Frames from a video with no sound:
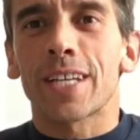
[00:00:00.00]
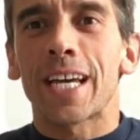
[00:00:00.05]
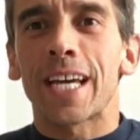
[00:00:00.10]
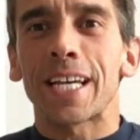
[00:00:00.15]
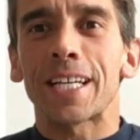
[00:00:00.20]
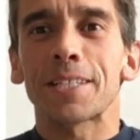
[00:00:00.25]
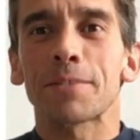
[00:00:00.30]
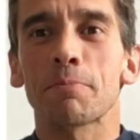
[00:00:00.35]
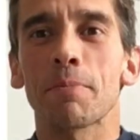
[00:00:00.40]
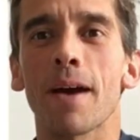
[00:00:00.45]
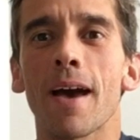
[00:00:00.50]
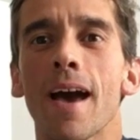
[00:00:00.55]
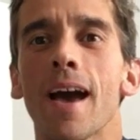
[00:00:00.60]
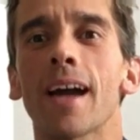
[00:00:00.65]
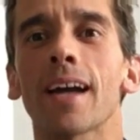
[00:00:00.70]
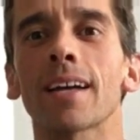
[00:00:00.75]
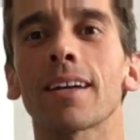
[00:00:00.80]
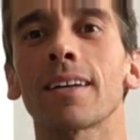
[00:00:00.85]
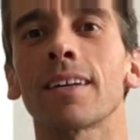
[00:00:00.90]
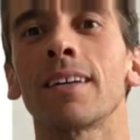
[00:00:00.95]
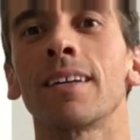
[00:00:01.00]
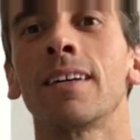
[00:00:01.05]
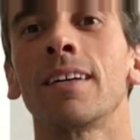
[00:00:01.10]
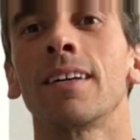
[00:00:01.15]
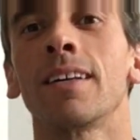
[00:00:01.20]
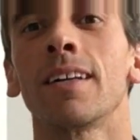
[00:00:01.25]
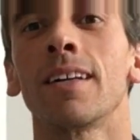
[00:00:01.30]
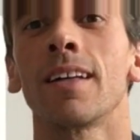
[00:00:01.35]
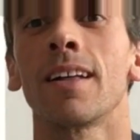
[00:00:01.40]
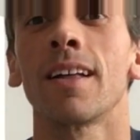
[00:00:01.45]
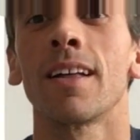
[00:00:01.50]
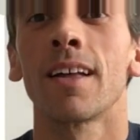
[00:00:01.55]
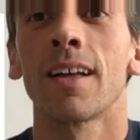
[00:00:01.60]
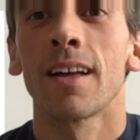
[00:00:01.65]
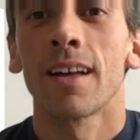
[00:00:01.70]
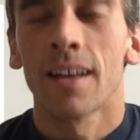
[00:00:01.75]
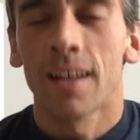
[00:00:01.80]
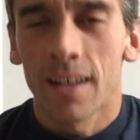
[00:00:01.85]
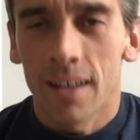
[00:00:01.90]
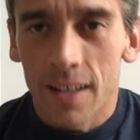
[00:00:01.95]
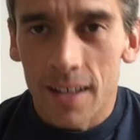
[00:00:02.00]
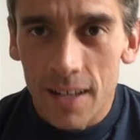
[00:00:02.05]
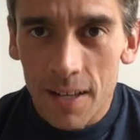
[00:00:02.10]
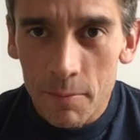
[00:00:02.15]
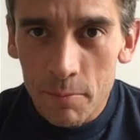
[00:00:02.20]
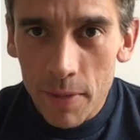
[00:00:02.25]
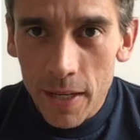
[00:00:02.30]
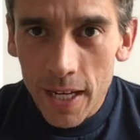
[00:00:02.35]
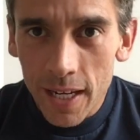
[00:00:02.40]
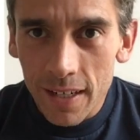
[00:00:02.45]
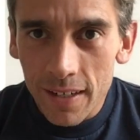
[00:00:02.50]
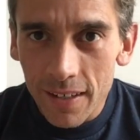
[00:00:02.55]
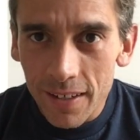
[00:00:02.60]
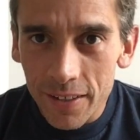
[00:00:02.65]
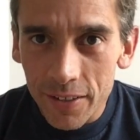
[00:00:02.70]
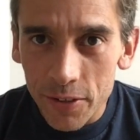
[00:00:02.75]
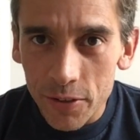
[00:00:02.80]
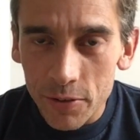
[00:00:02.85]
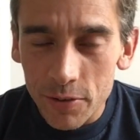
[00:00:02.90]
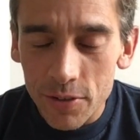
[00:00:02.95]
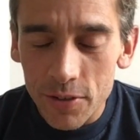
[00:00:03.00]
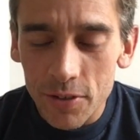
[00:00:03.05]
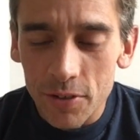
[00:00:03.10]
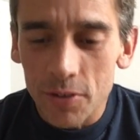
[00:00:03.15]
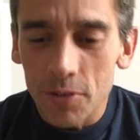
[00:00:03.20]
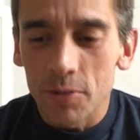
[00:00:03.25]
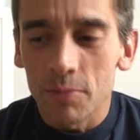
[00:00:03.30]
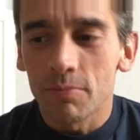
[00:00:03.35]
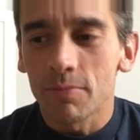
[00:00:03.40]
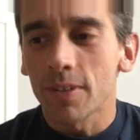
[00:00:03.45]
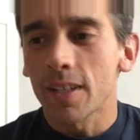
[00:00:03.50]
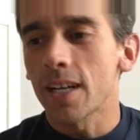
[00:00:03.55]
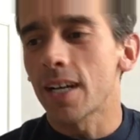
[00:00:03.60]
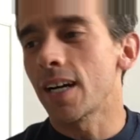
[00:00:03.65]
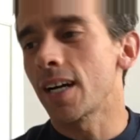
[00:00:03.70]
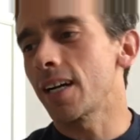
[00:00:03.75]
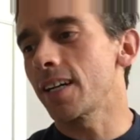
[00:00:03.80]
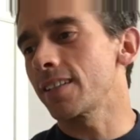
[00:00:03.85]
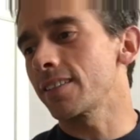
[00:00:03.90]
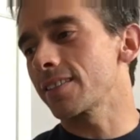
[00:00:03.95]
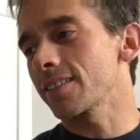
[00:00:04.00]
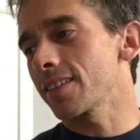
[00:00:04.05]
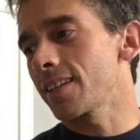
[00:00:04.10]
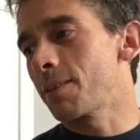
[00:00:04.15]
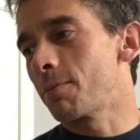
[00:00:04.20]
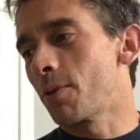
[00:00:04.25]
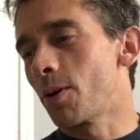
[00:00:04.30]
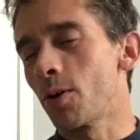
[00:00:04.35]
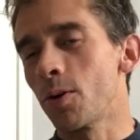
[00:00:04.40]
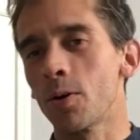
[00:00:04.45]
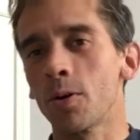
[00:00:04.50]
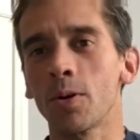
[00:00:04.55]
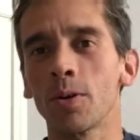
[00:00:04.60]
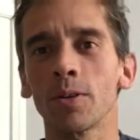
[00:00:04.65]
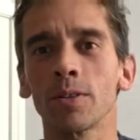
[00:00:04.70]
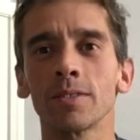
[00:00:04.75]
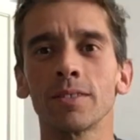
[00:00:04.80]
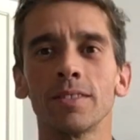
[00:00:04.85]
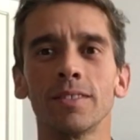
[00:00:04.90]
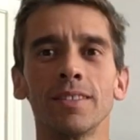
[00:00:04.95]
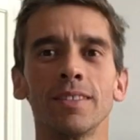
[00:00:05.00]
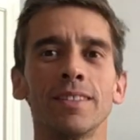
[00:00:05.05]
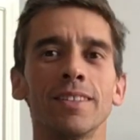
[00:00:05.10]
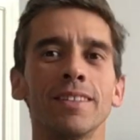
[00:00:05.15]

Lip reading: King's back. I'm back on YouTube. Guys, I'm old.